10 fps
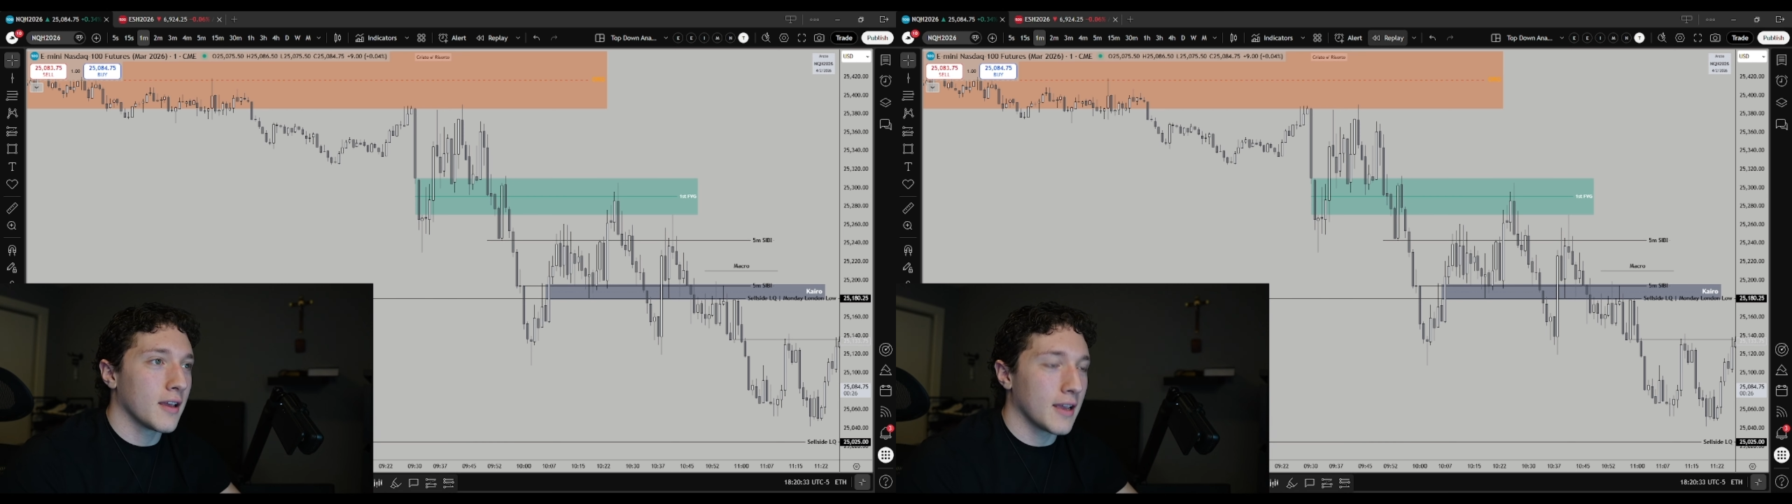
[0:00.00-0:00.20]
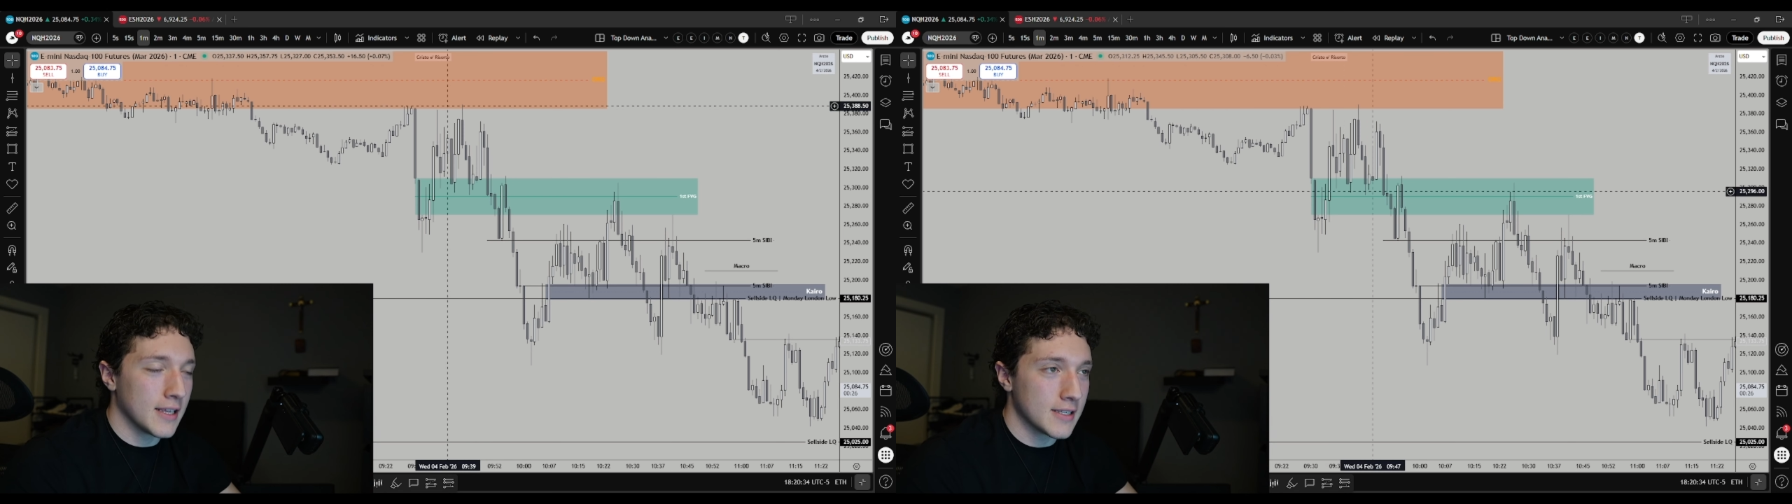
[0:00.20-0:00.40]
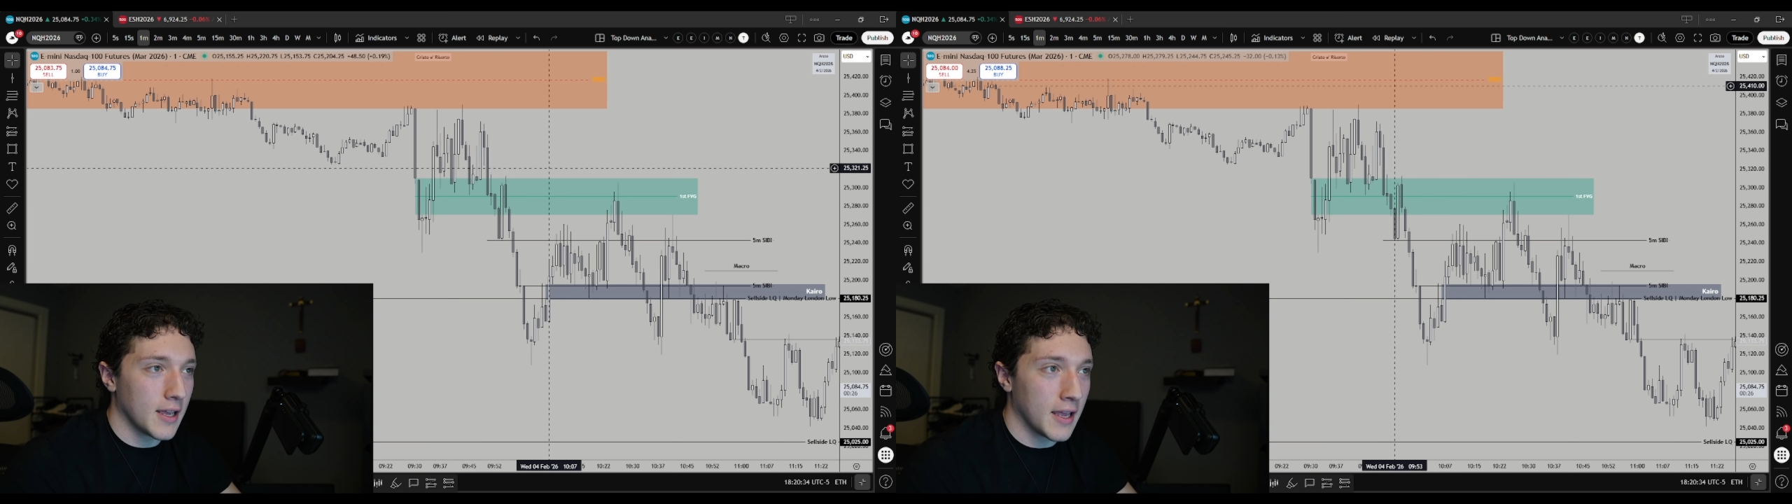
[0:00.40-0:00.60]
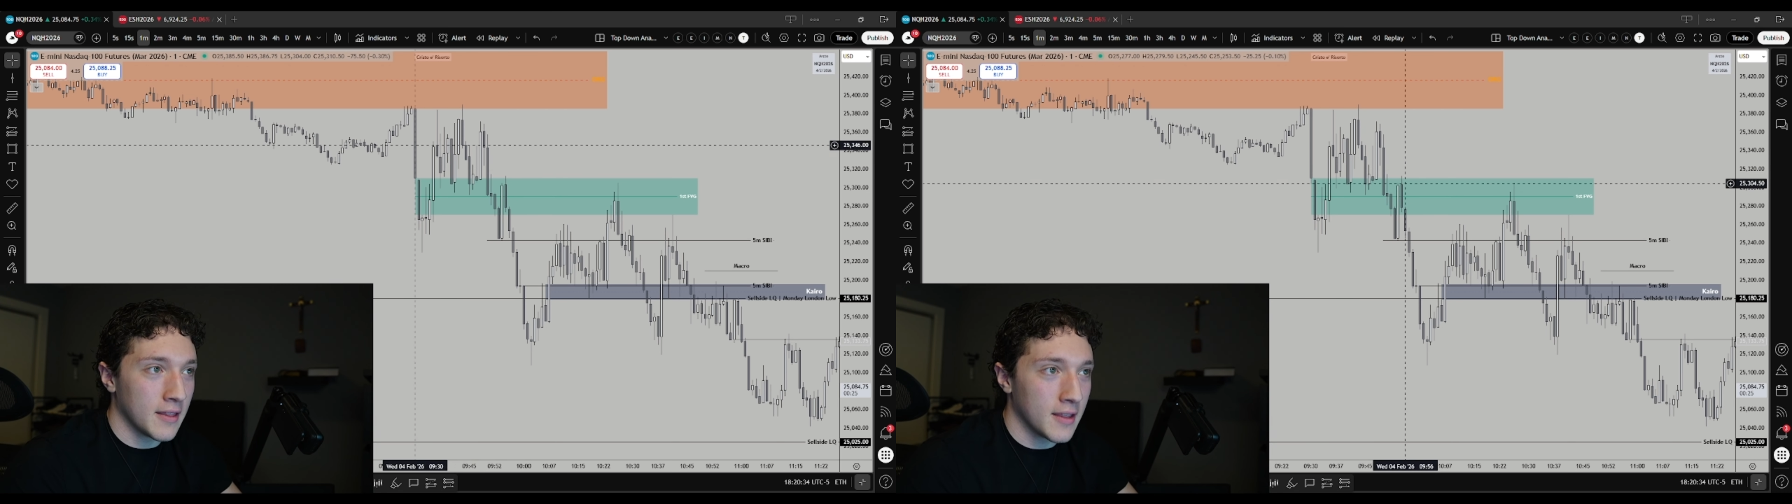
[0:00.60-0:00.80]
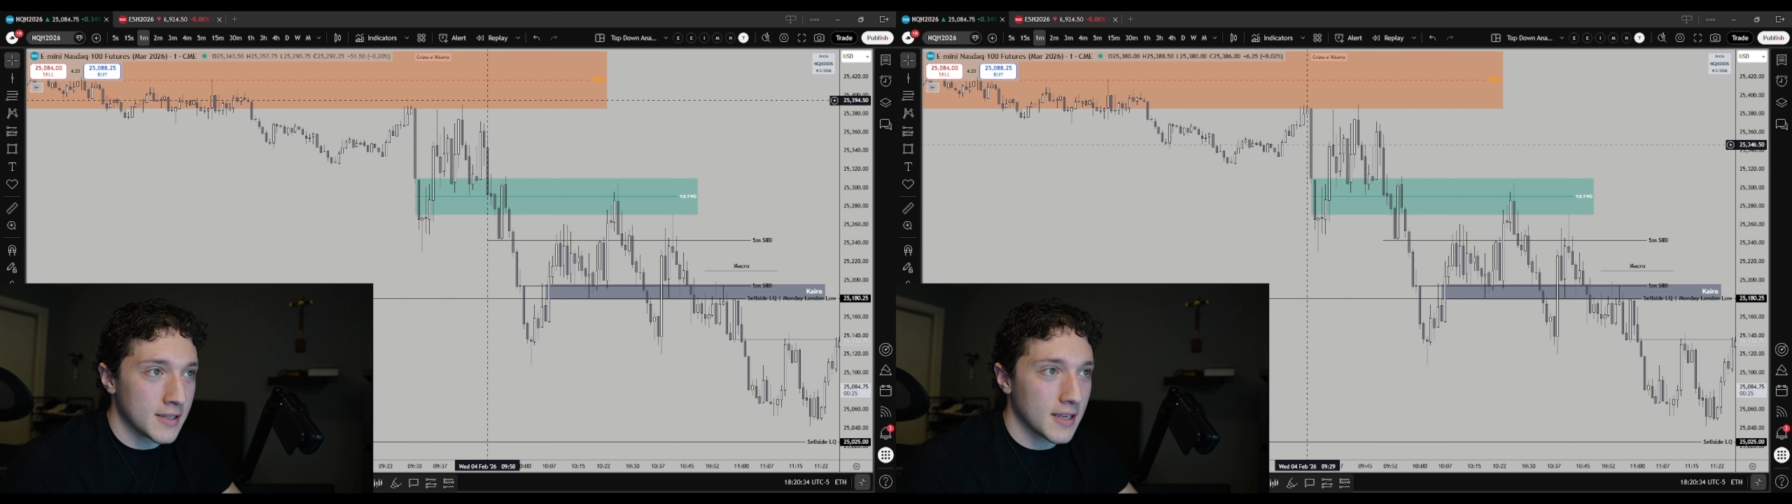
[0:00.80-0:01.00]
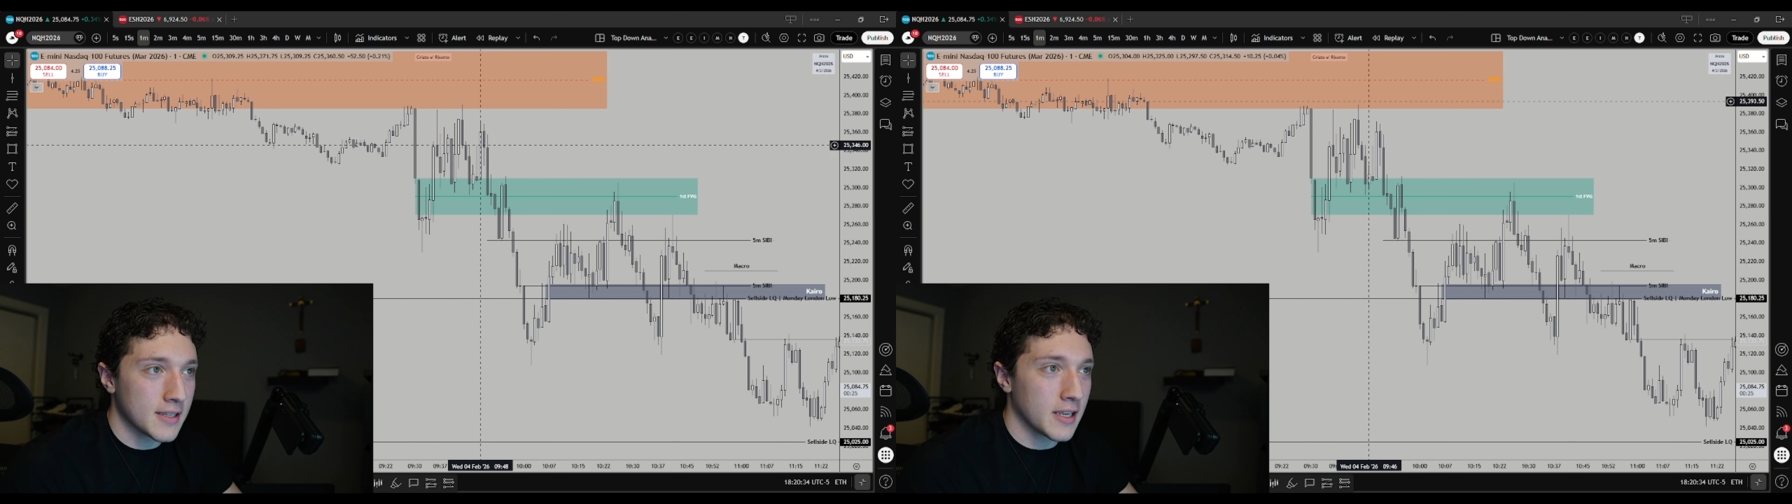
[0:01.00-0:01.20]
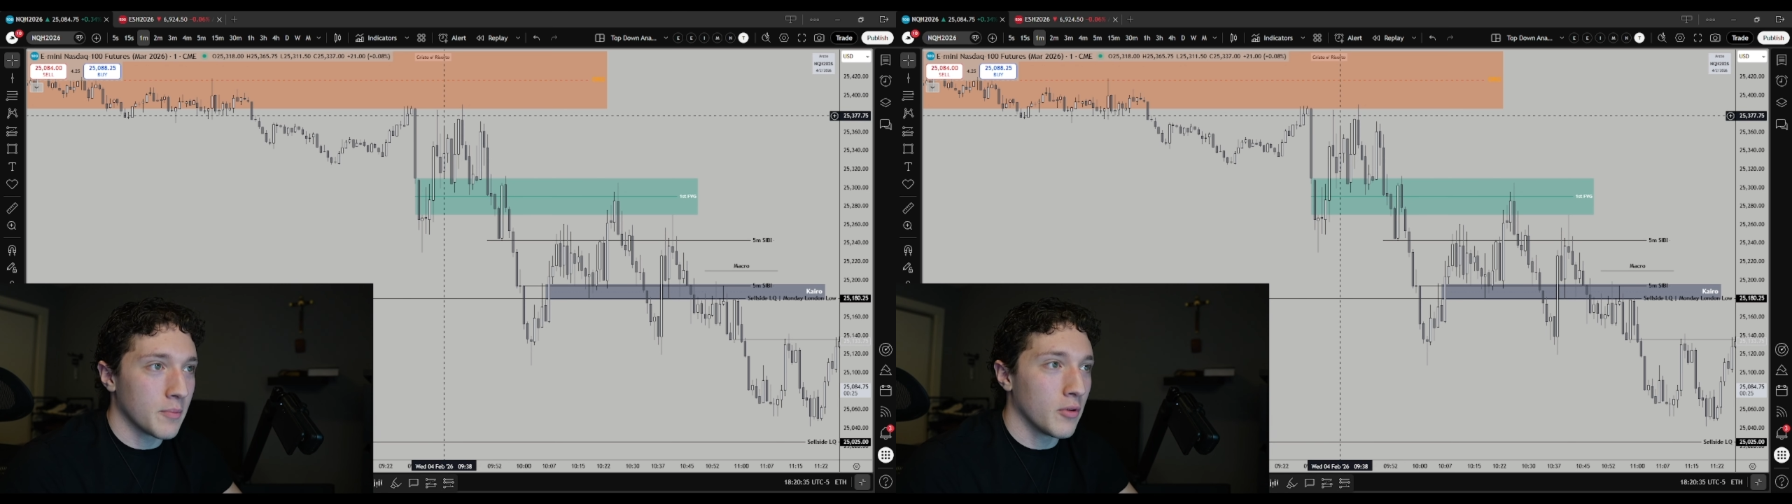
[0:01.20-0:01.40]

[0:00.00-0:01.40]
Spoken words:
is this example